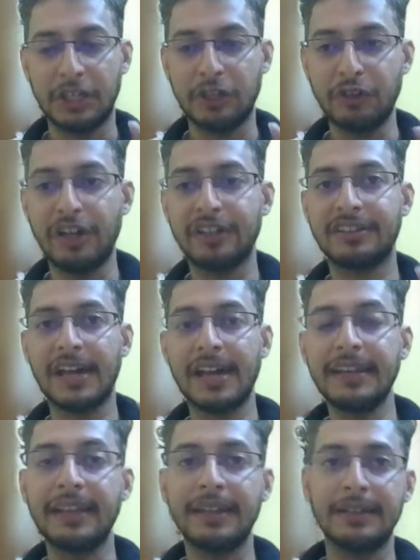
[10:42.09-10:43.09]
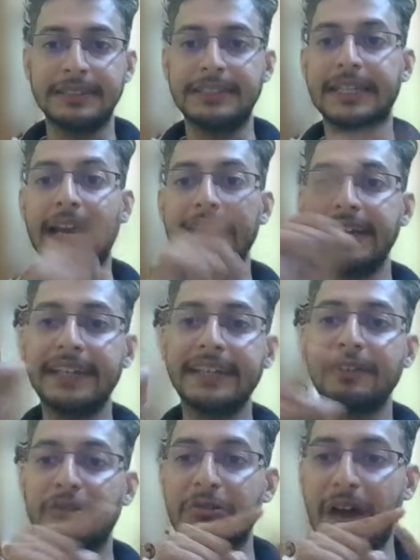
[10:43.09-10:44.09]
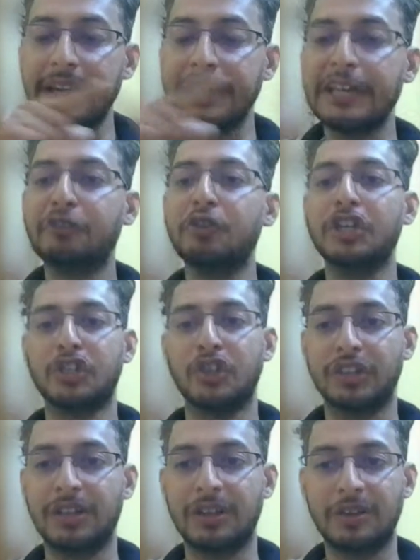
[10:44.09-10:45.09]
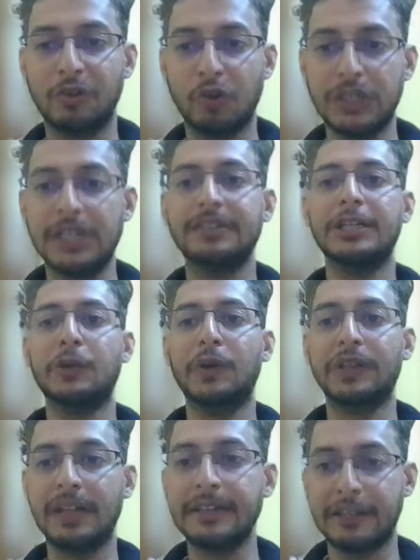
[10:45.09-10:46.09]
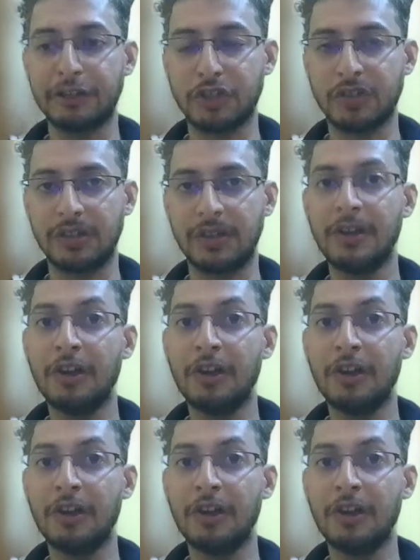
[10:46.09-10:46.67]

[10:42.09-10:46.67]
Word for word: QSAR generated one equation known as QSAR equation